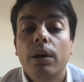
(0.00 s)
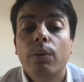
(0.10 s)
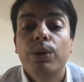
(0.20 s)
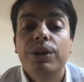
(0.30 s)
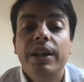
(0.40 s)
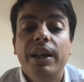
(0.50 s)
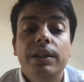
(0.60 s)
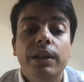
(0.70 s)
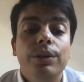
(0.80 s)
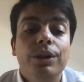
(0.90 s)
what
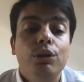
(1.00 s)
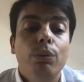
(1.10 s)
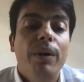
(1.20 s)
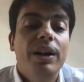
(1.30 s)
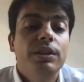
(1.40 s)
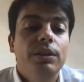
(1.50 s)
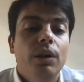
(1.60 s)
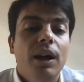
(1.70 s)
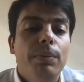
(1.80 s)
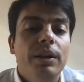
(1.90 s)
data you need to pass in your
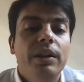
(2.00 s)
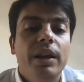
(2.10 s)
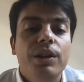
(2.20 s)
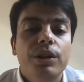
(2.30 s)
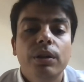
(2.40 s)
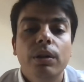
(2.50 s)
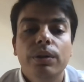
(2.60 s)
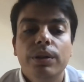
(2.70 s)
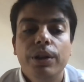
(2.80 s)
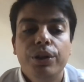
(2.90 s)
application
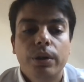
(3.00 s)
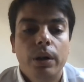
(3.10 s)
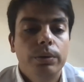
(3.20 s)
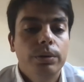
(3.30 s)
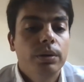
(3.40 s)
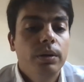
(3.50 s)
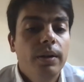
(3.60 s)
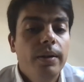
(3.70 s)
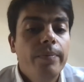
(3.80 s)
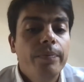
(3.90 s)
on each route.
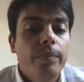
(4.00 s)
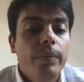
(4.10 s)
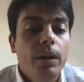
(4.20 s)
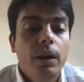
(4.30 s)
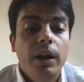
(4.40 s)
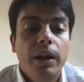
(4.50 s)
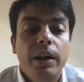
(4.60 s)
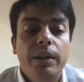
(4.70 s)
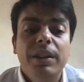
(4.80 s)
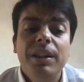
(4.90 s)

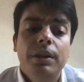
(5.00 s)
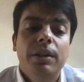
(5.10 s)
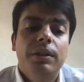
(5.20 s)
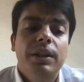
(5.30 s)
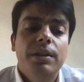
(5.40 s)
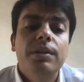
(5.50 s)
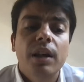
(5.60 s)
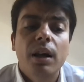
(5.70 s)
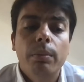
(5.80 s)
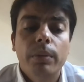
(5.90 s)
And it contains
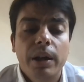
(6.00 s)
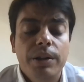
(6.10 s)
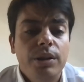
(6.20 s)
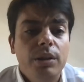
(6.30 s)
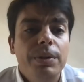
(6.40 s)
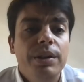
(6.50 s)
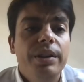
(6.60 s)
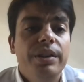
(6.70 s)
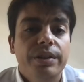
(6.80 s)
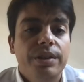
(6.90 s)
some HTTP
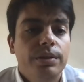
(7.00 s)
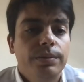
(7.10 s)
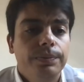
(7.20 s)
headers.